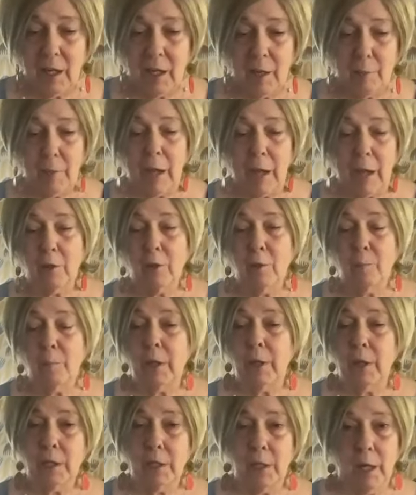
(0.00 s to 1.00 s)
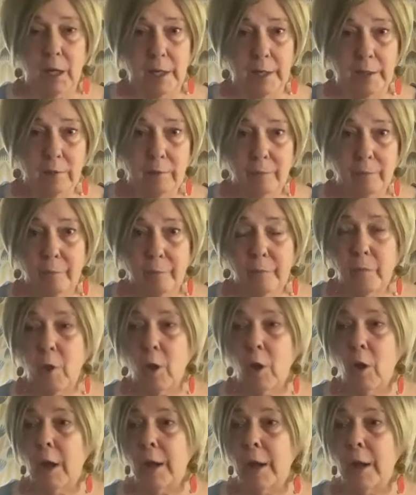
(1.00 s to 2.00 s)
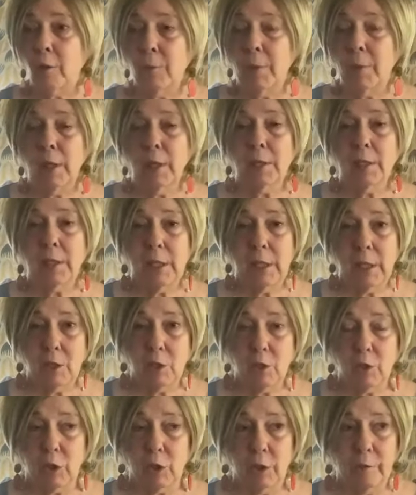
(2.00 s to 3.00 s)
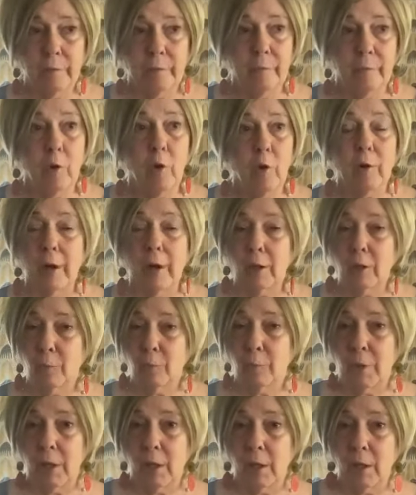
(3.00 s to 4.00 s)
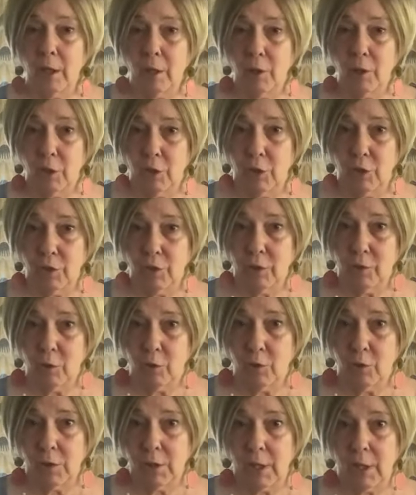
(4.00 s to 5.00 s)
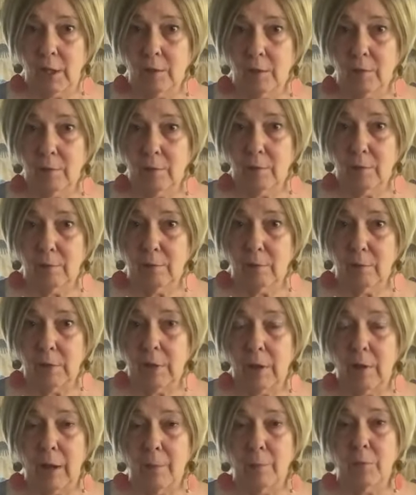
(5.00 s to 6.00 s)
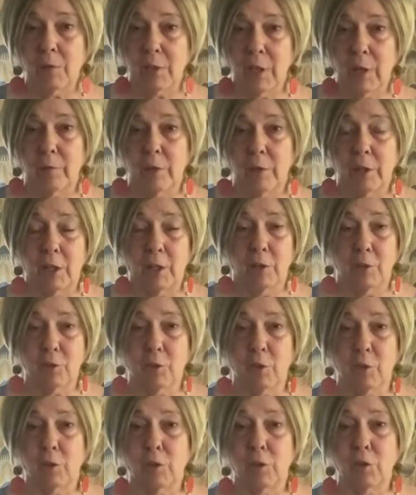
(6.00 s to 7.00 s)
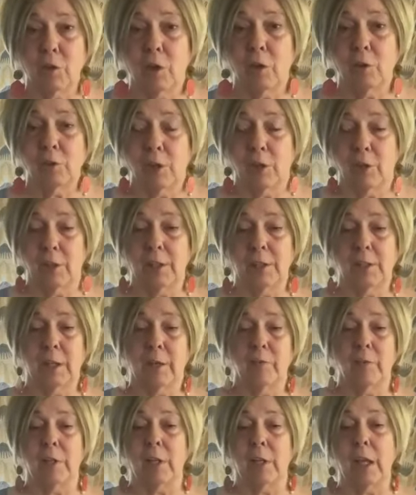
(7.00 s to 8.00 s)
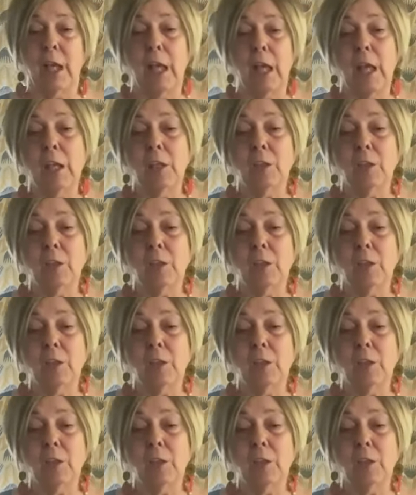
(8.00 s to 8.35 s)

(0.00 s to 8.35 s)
I could be a nun, I could be a teacher, or I could be a nurse in those days. Now I'm 70 years old, so nearly 70.